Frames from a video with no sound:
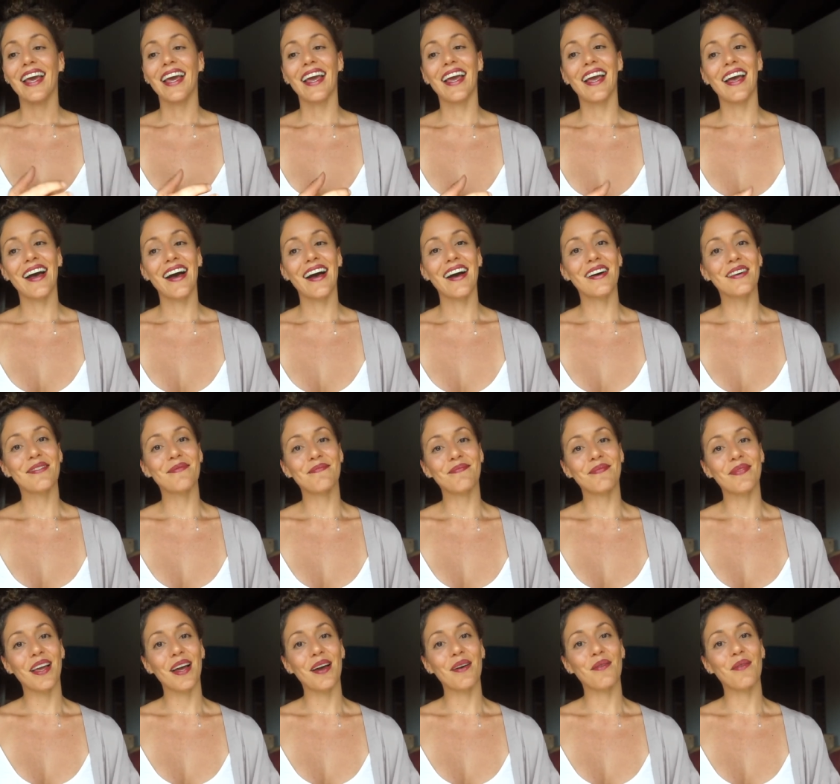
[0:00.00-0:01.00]

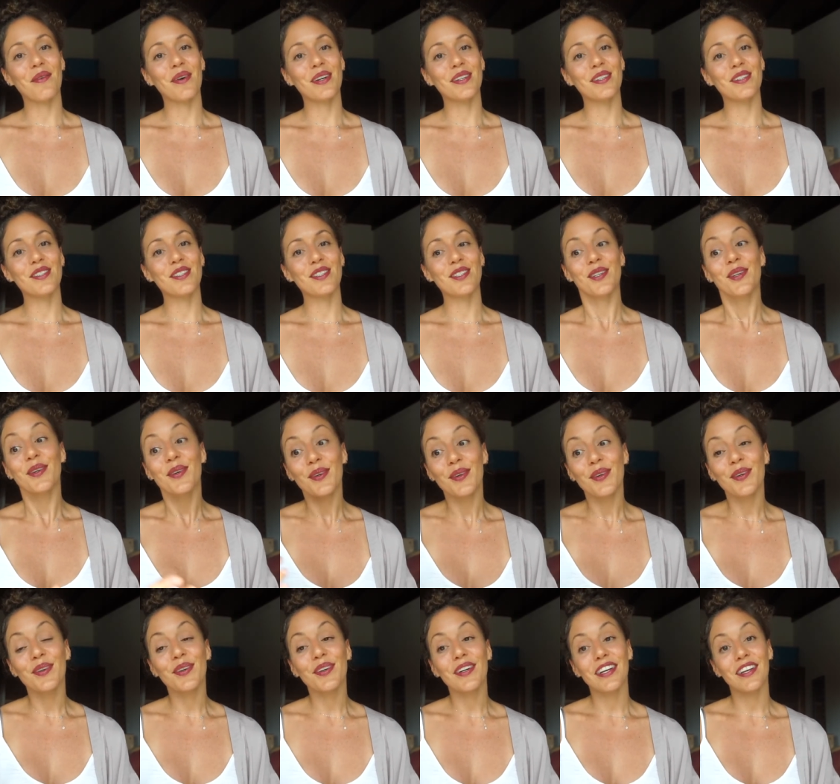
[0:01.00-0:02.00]
Um, I want
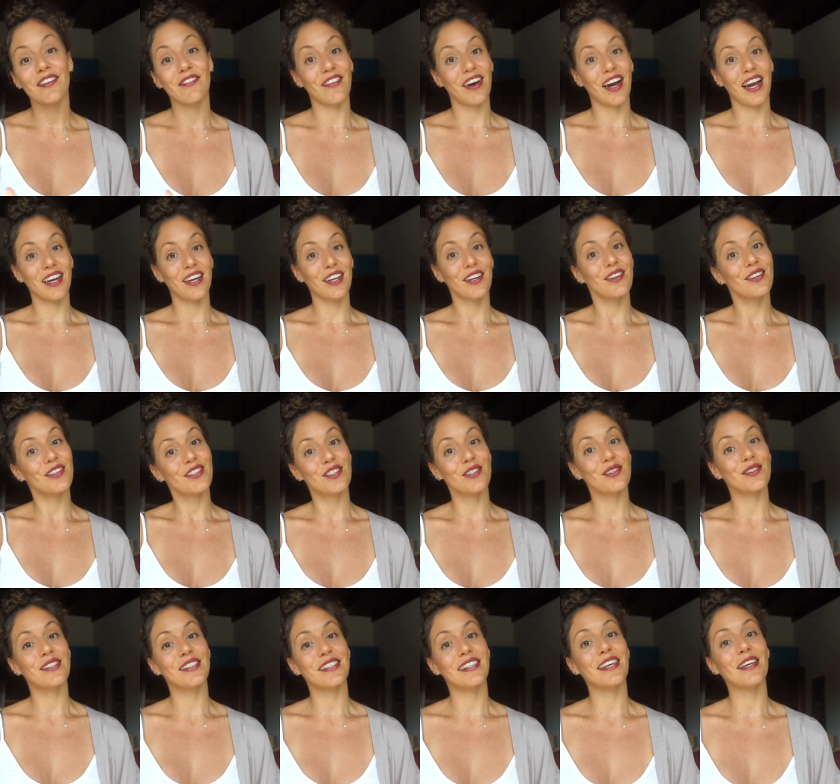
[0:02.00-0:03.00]
to invite you
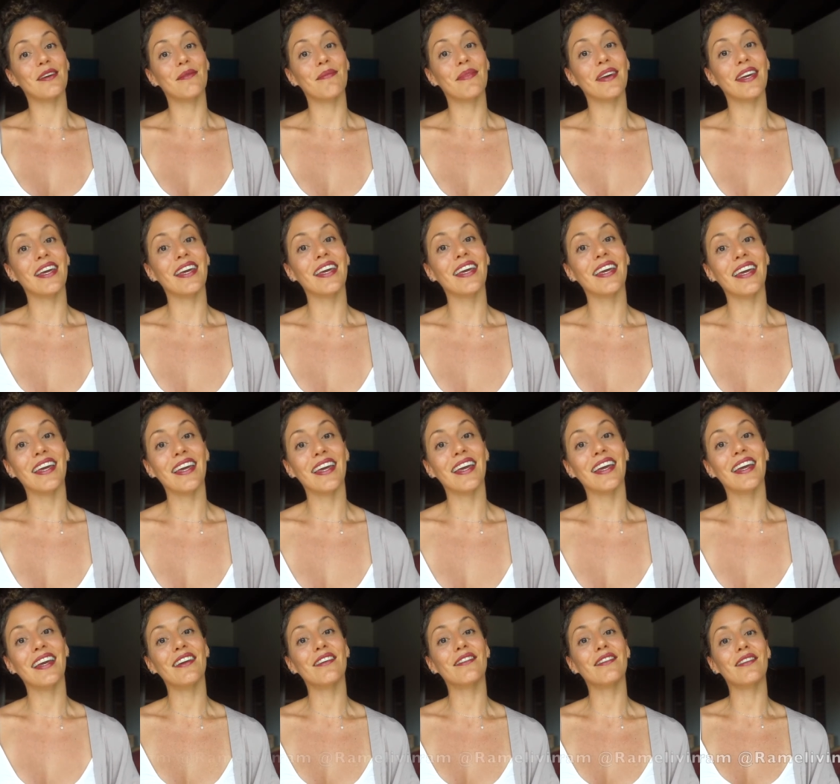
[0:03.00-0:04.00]
to see
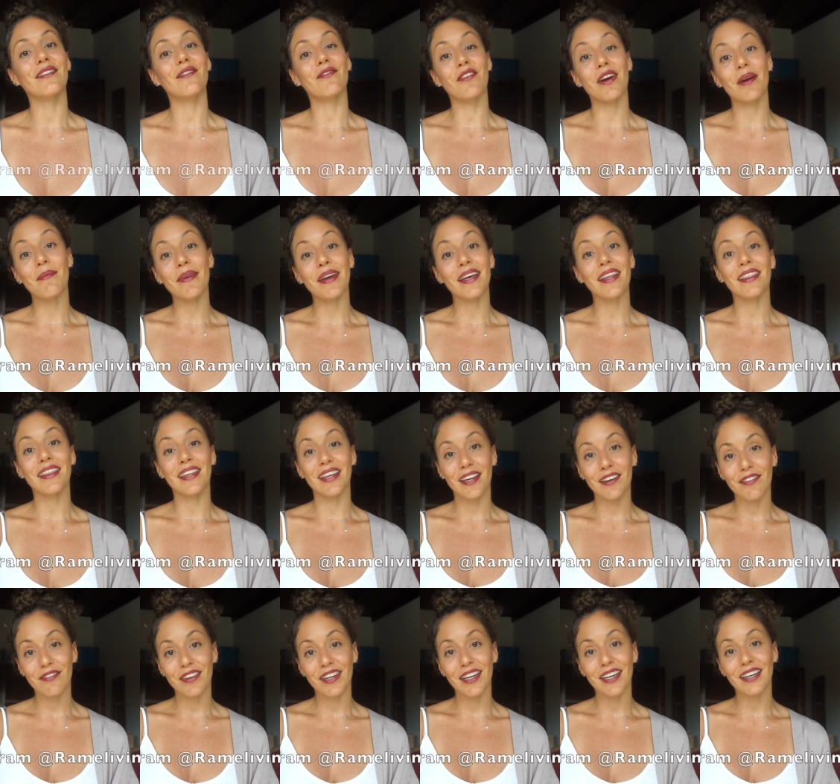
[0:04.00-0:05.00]
me in
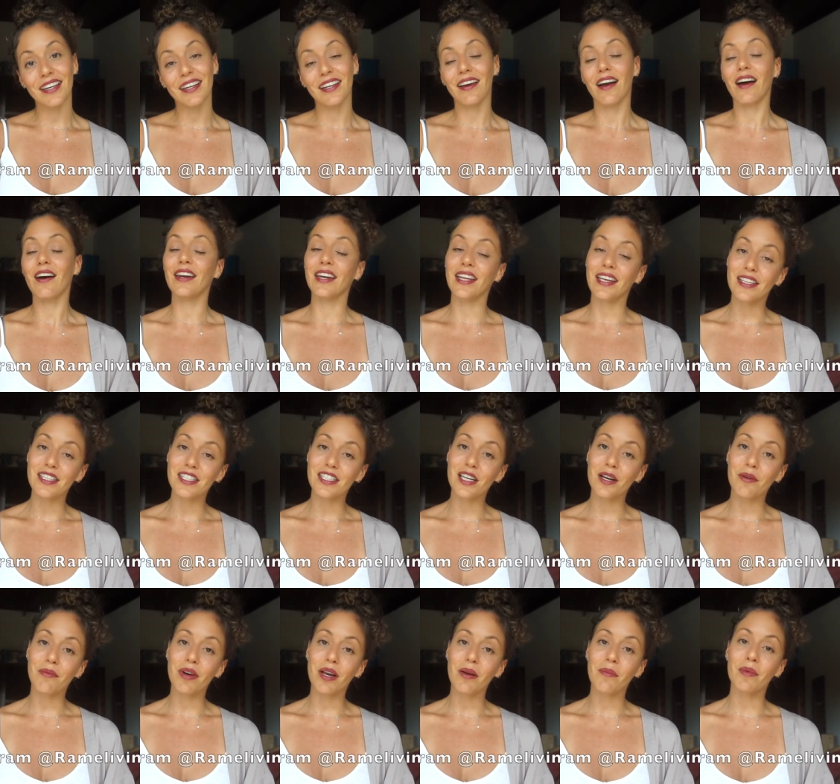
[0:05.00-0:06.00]
Rameliving on
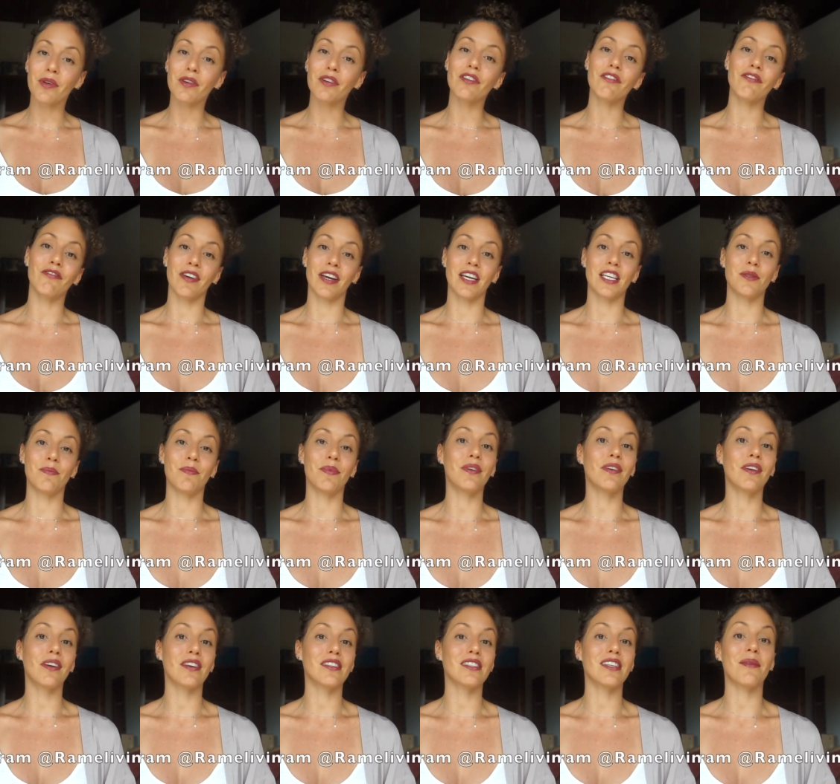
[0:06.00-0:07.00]
Instagram or
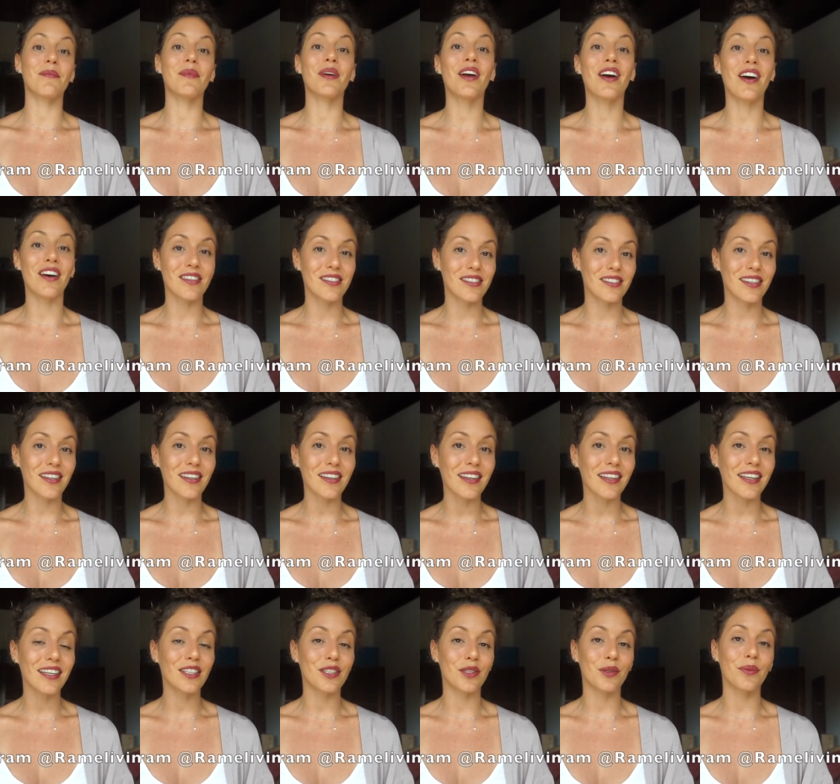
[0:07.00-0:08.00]
Facebook because I'm
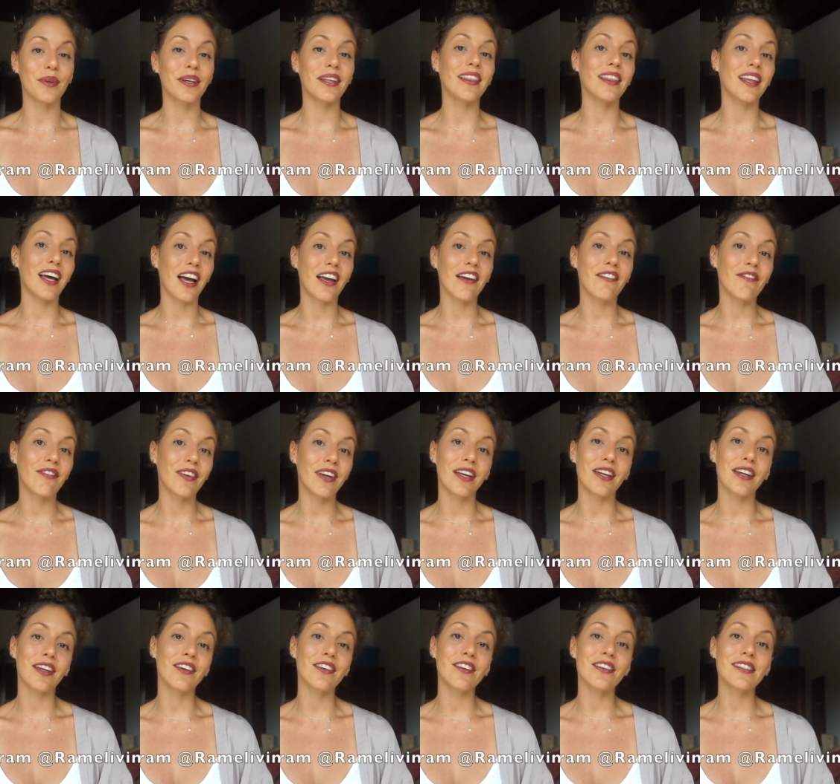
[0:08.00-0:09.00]
constantly doing live
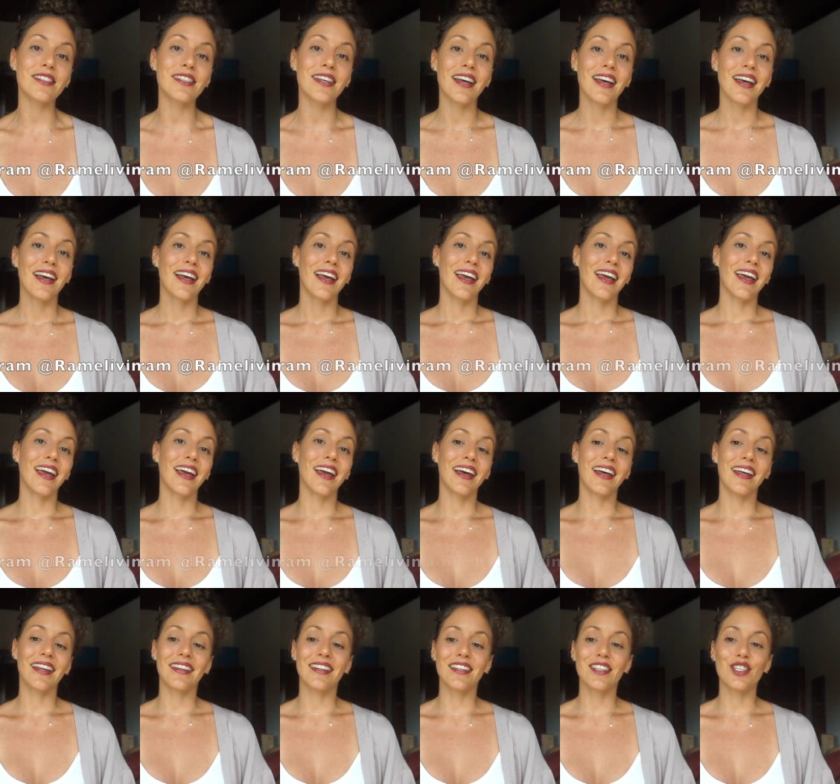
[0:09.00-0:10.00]
videos
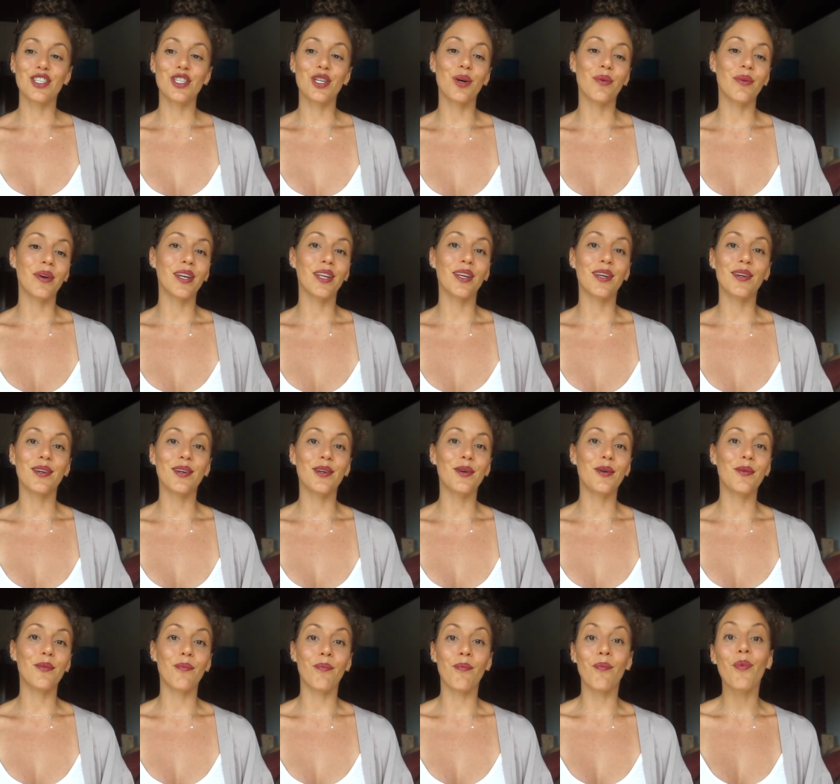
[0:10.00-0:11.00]
and showing
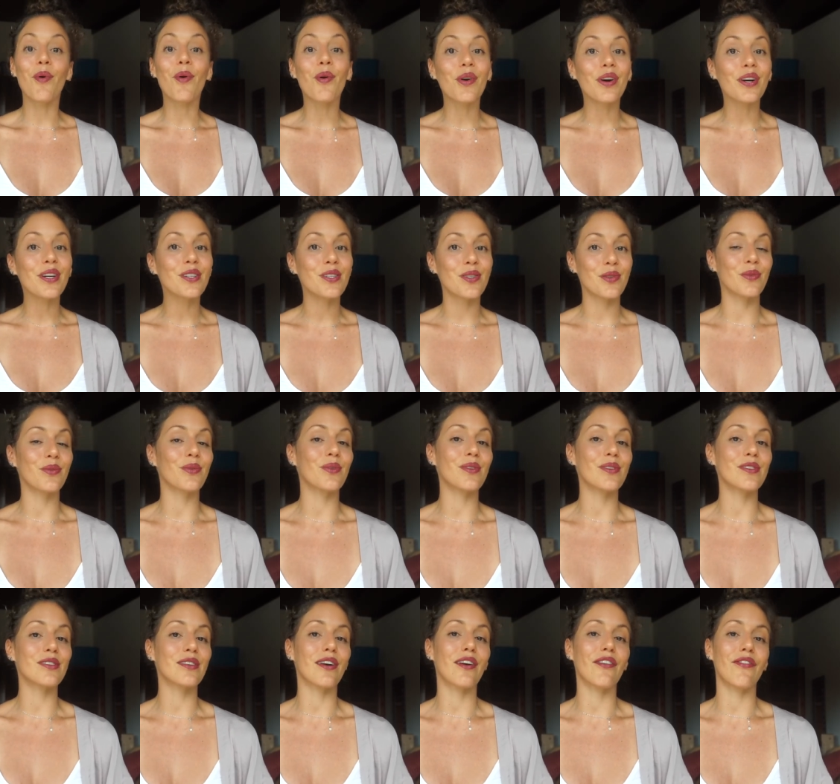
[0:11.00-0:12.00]
you more
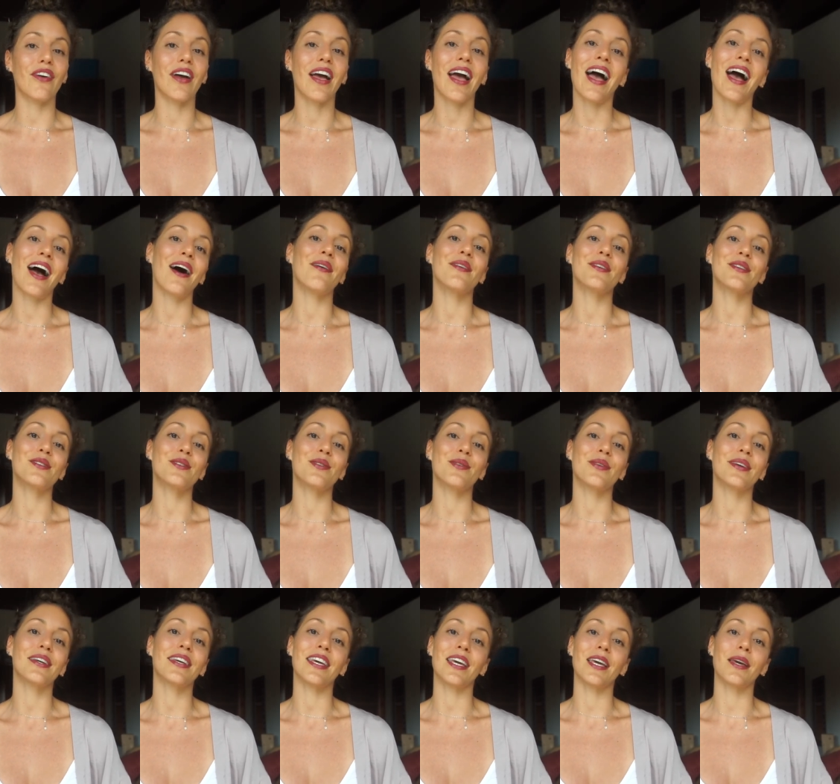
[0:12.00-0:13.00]
tools of how
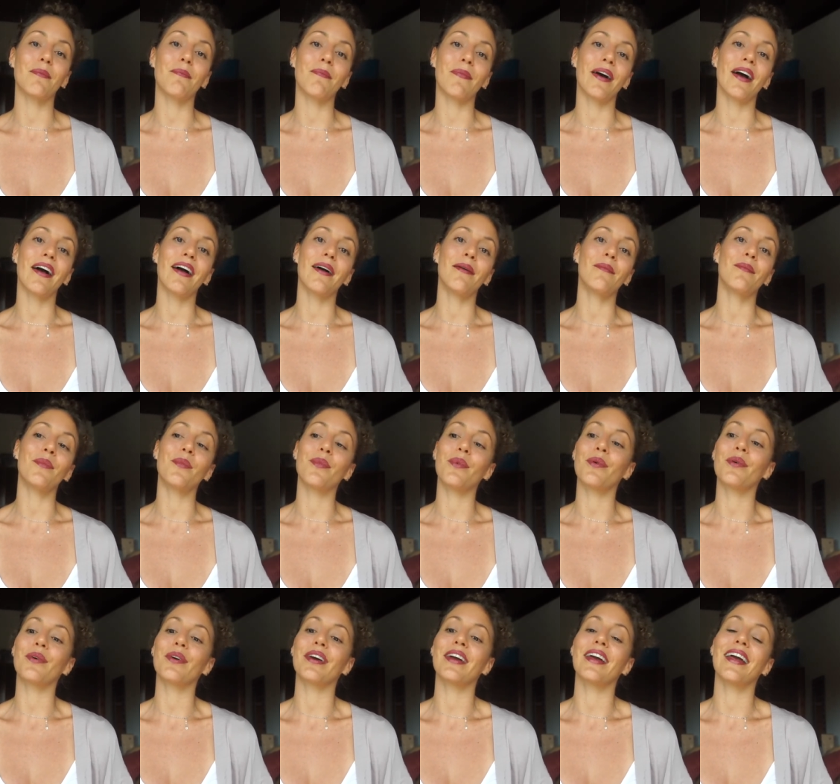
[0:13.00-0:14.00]
to keep a
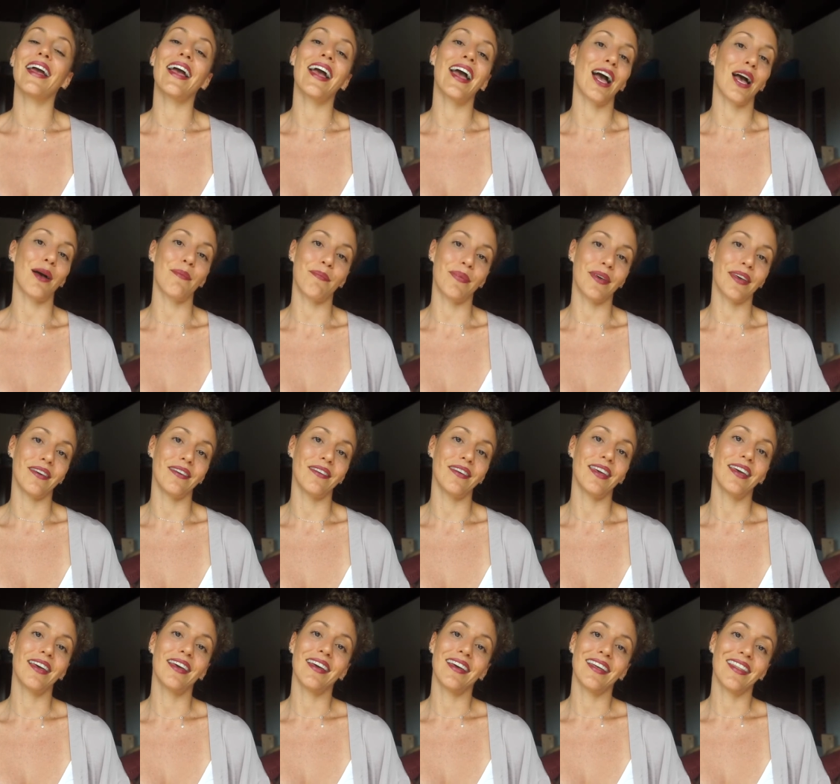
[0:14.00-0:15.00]
more happy
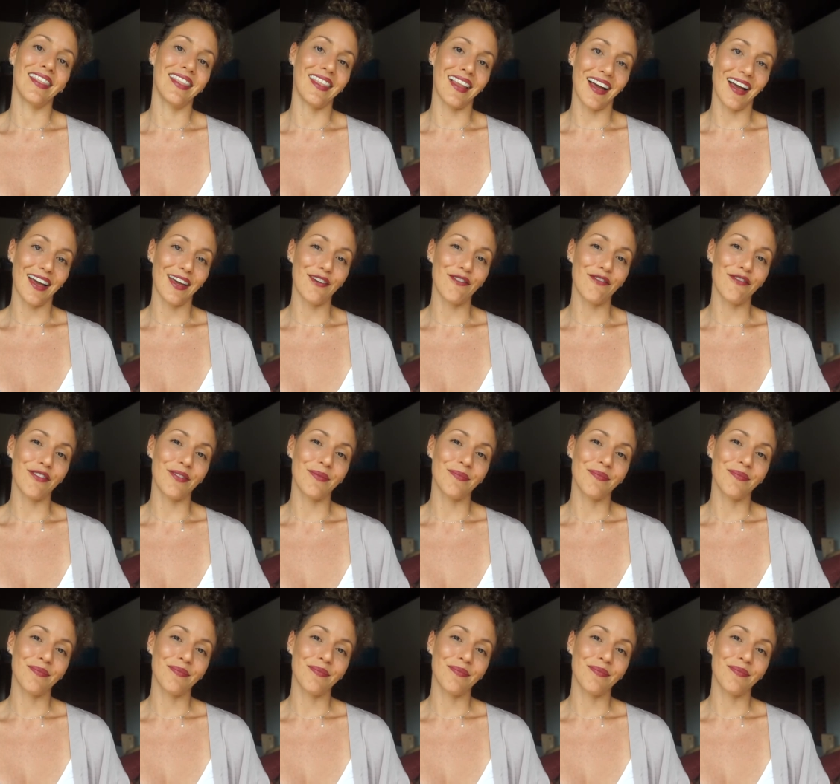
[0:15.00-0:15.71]
life.